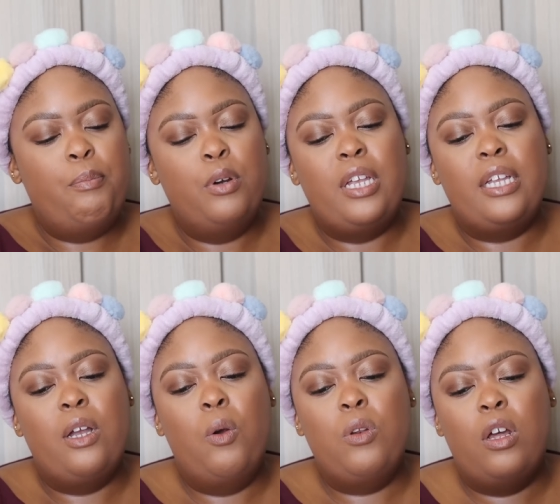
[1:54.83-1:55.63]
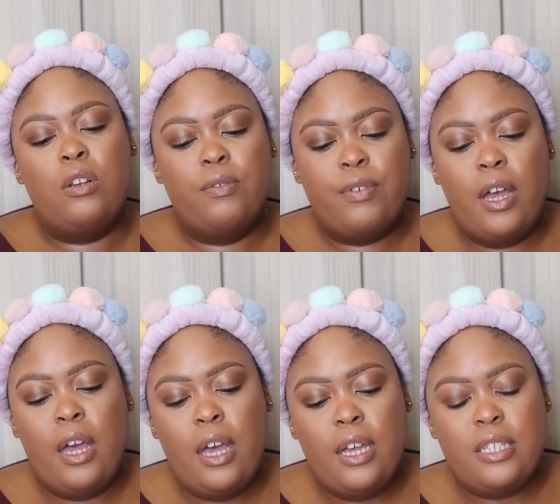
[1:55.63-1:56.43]
put in a whole lot
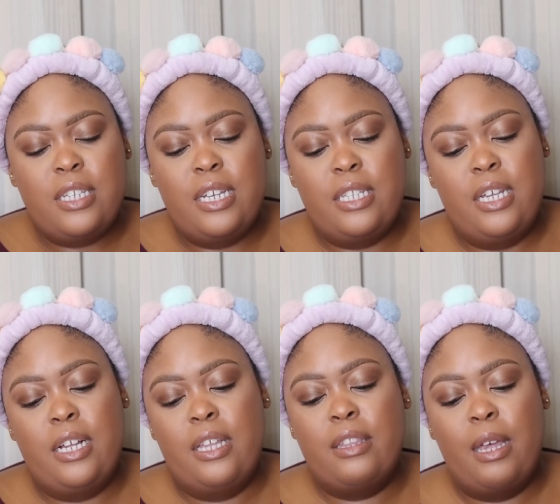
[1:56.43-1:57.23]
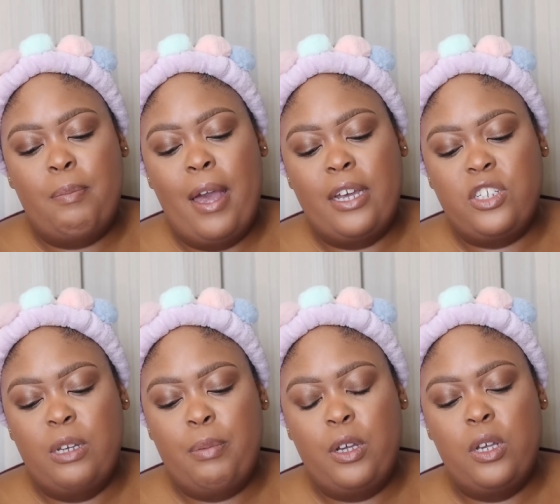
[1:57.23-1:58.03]
of detail in their
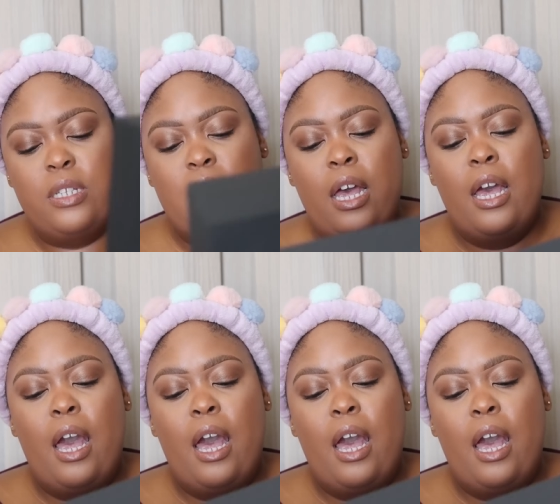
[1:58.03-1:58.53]
packaging because